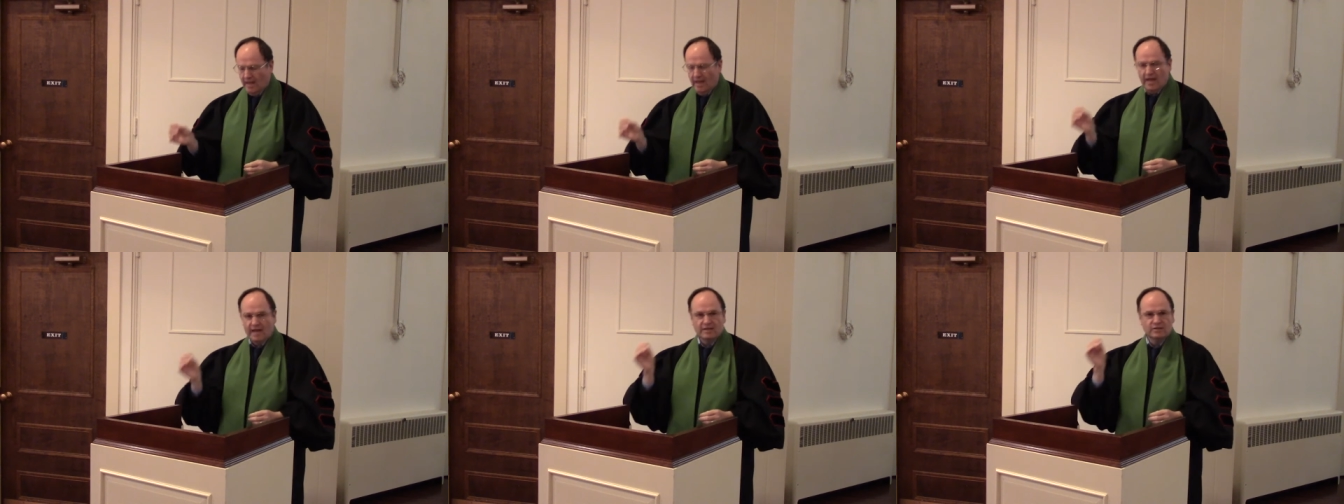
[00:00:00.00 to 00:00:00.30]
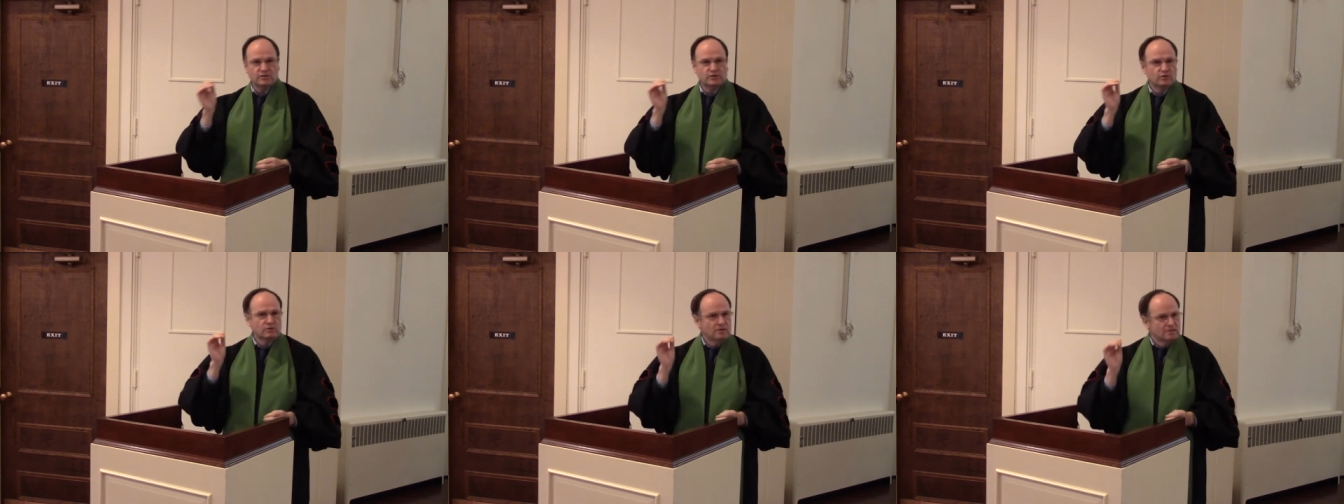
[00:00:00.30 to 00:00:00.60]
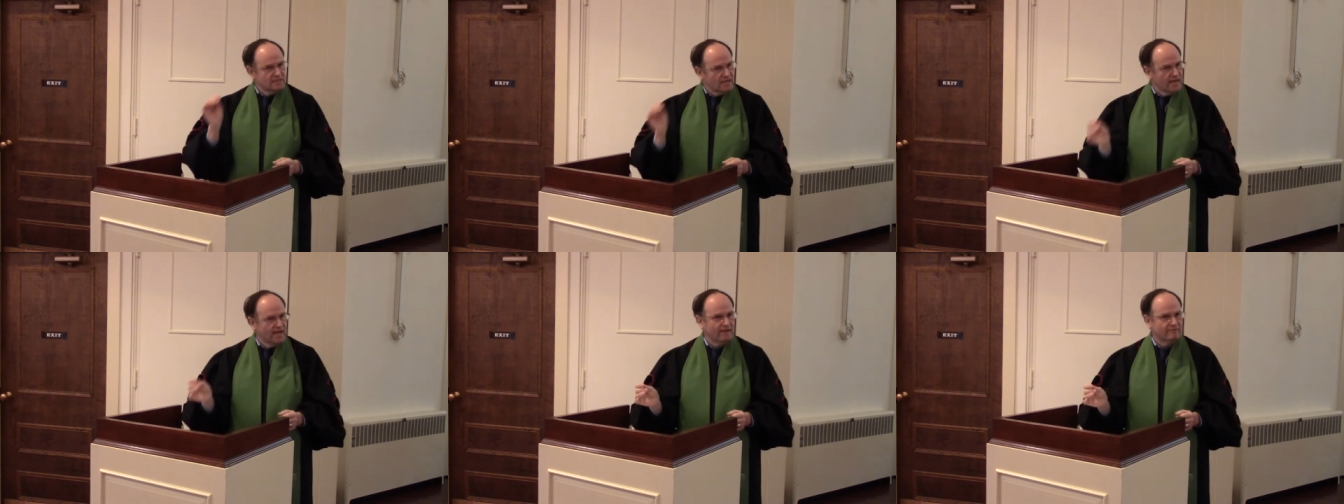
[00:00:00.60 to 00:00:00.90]
As soon as
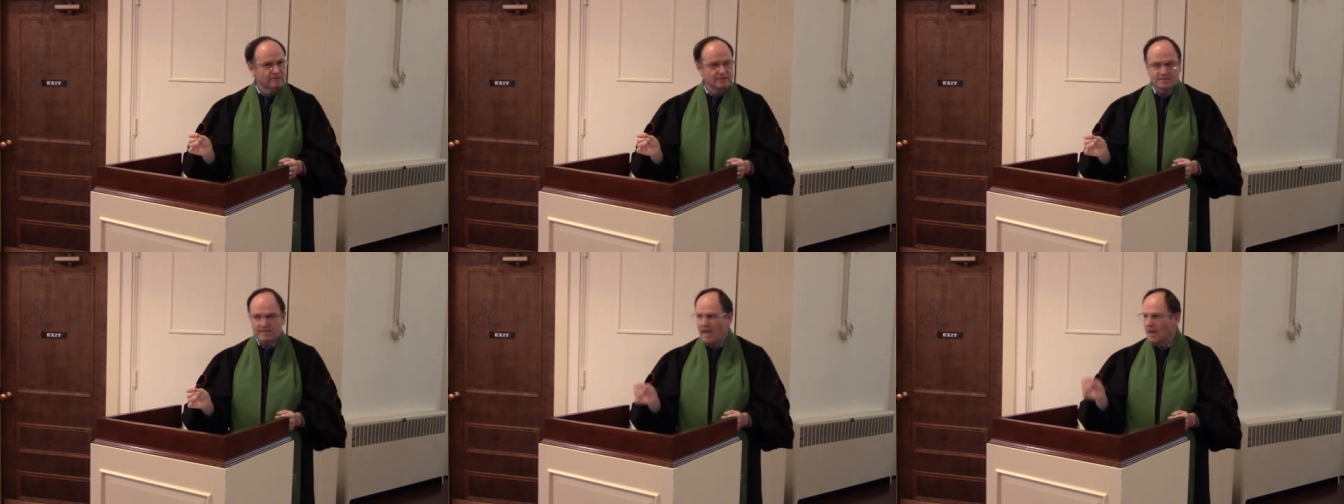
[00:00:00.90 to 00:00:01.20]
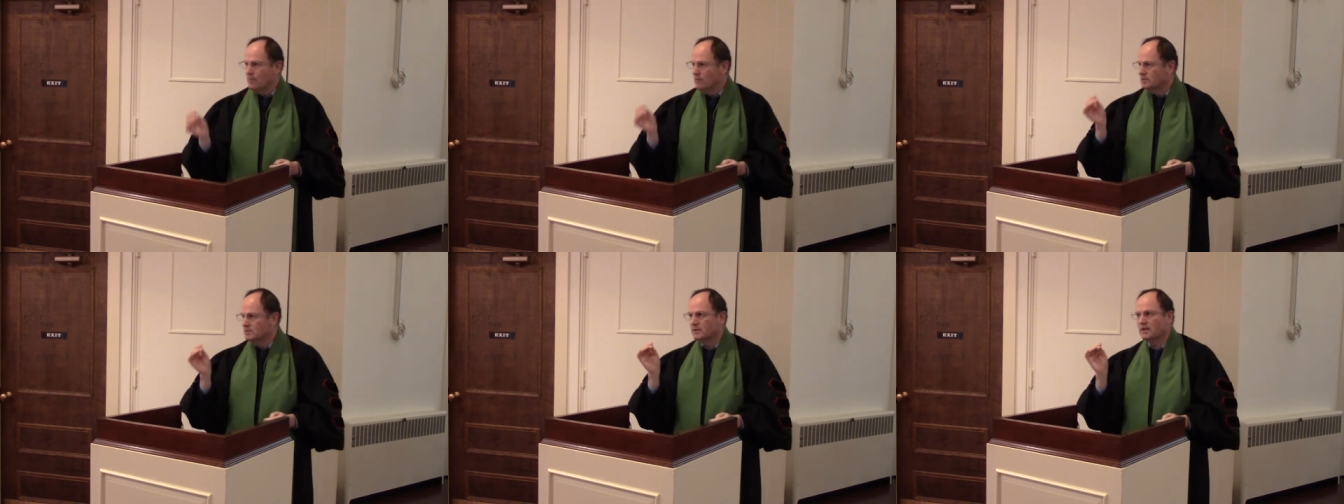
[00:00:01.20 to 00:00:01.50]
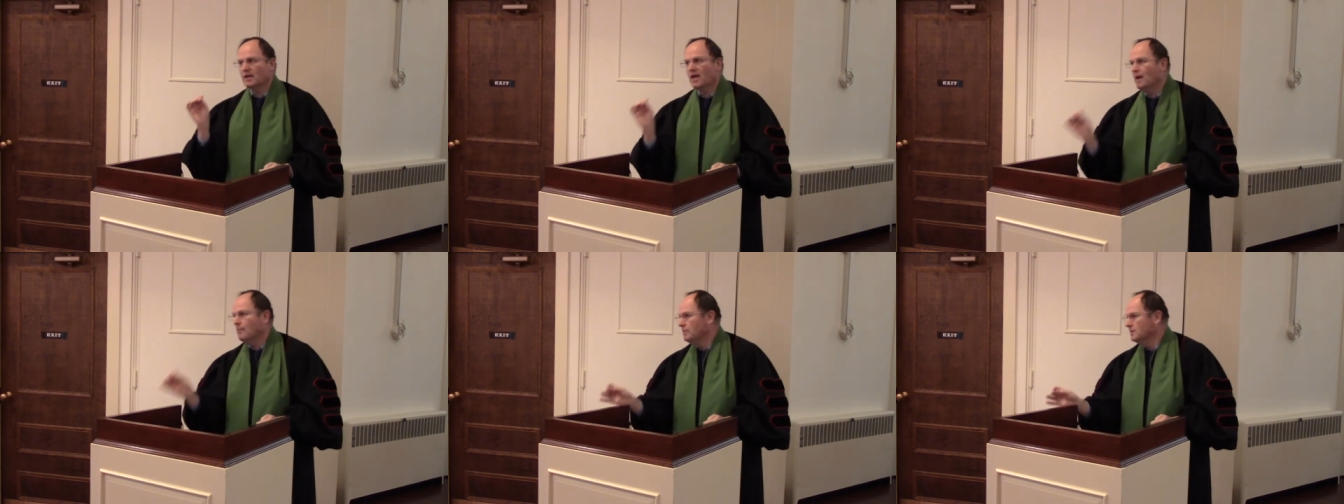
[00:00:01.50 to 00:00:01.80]
I have a sandwich and
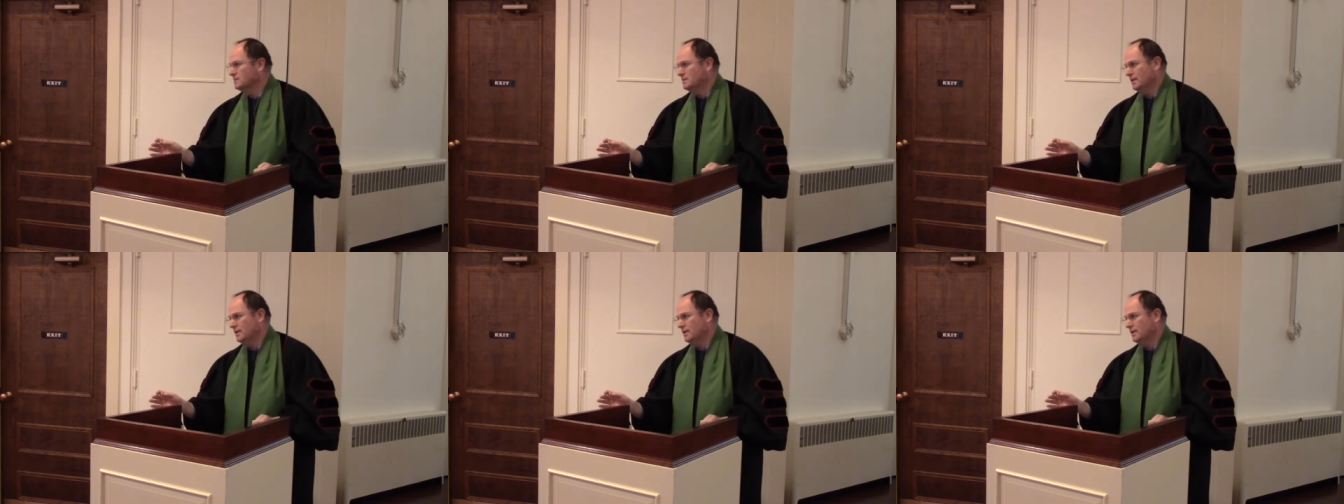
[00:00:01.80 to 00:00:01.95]
a cup of